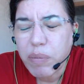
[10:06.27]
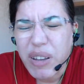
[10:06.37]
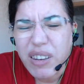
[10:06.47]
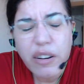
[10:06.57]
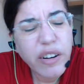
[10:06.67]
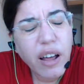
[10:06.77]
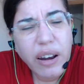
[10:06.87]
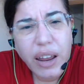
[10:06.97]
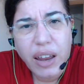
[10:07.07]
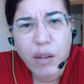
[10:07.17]
but they're
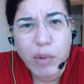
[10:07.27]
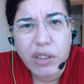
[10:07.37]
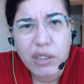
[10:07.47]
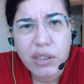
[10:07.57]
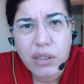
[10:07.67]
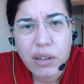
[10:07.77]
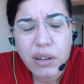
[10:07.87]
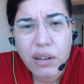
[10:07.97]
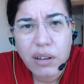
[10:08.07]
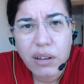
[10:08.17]
not animals.
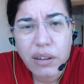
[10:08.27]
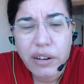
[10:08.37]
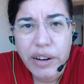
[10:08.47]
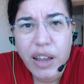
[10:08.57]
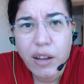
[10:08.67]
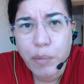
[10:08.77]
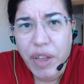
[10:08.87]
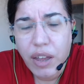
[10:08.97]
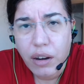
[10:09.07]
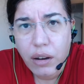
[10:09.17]
They're young
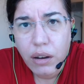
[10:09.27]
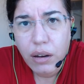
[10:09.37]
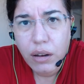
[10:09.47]
men